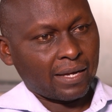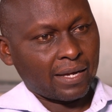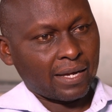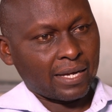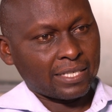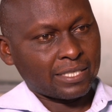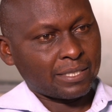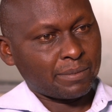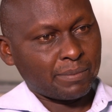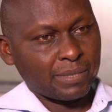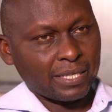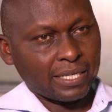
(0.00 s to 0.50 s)

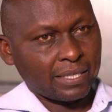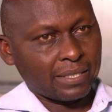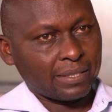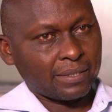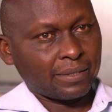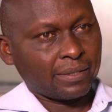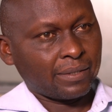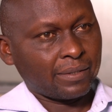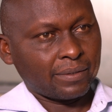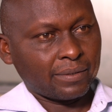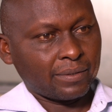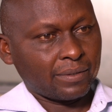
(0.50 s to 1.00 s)
has
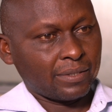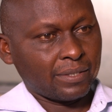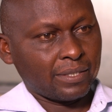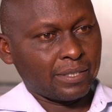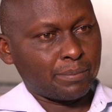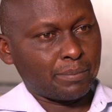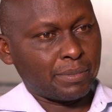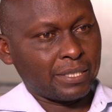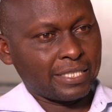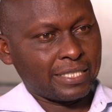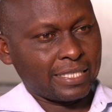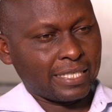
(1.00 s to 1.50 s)
been
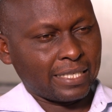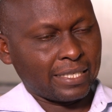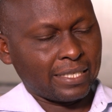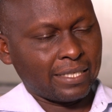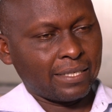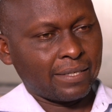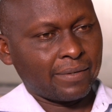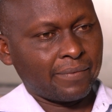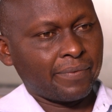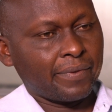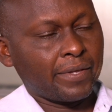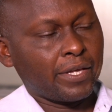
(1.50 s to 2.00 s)
depleted.
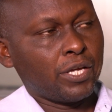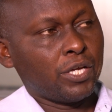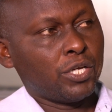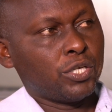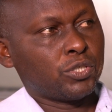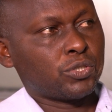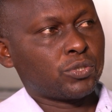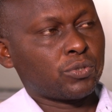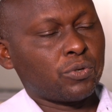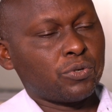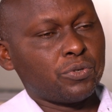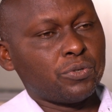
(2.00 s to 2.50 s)

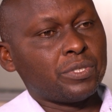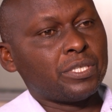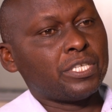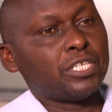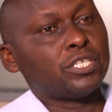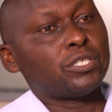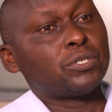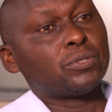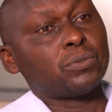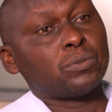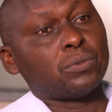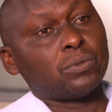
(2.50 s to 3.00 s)
So you
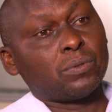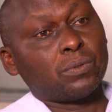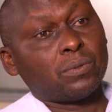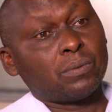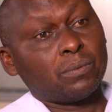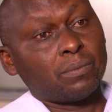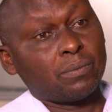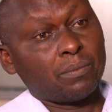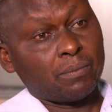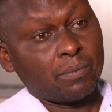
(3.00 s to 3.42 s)
need to